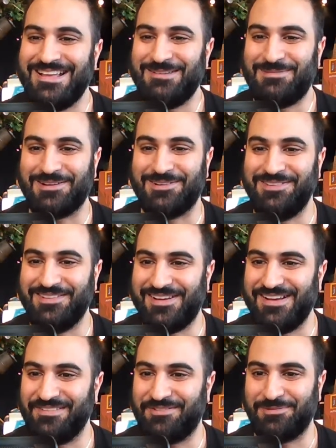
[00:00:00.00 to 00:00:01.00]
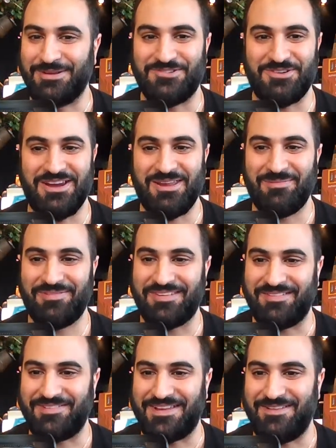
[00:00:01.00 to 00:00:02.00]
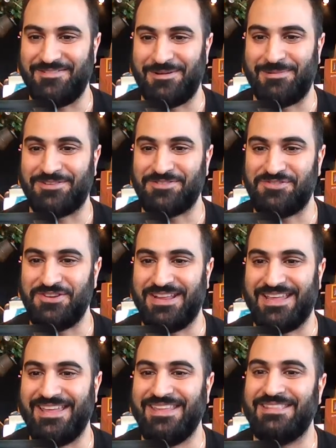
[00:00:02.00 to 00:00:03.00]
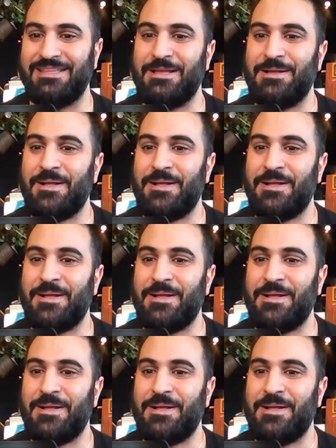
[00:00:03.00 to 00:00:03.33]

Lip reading: But good night, sweet dreams, and thank you very much for tuning in.